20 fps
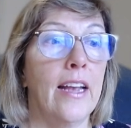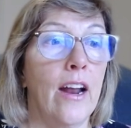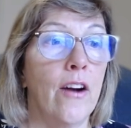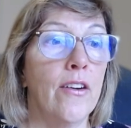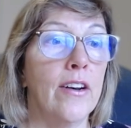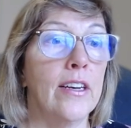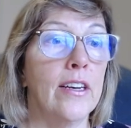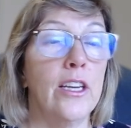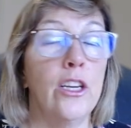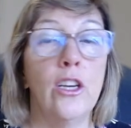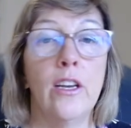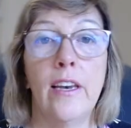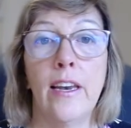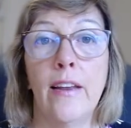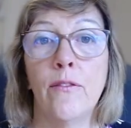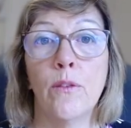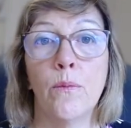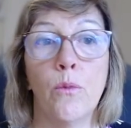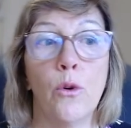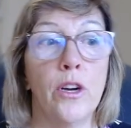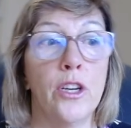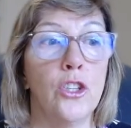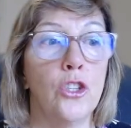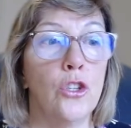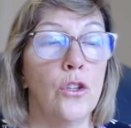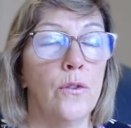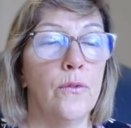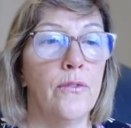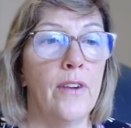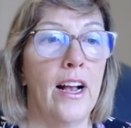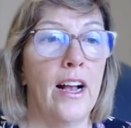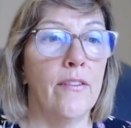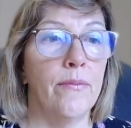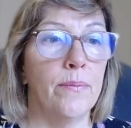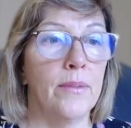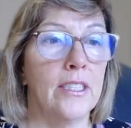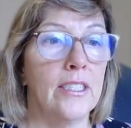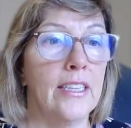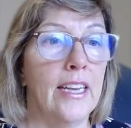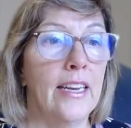currently
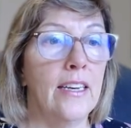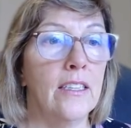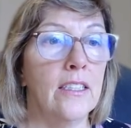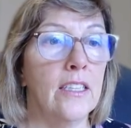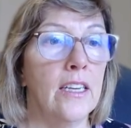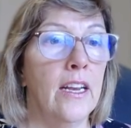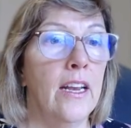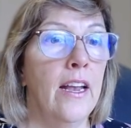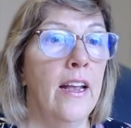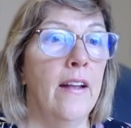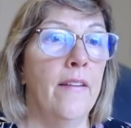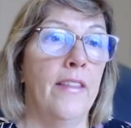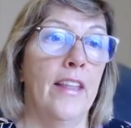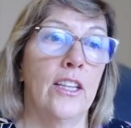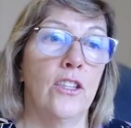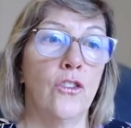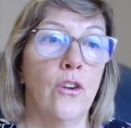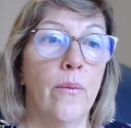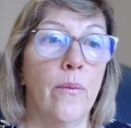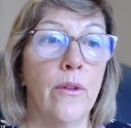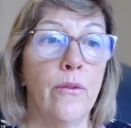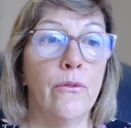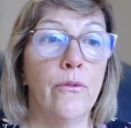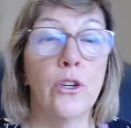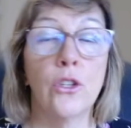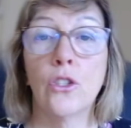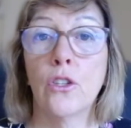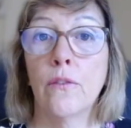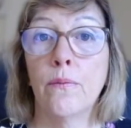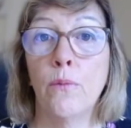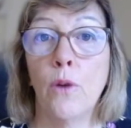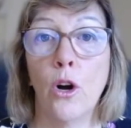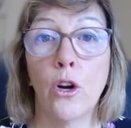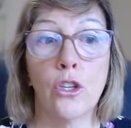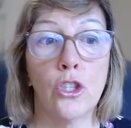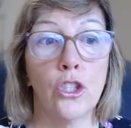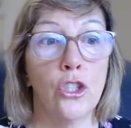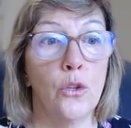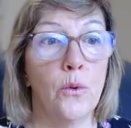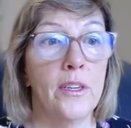11.25%. That's from the 1st of
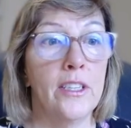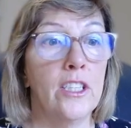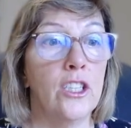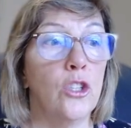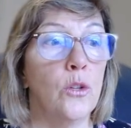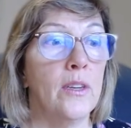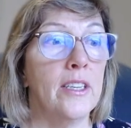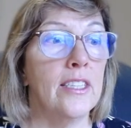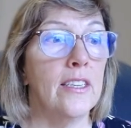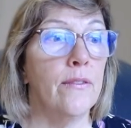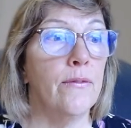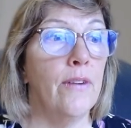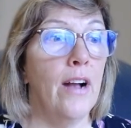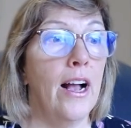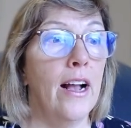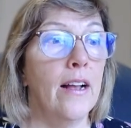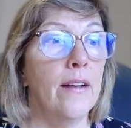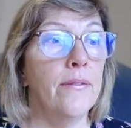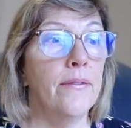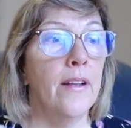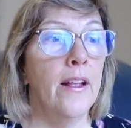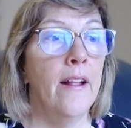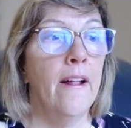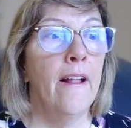March 2025,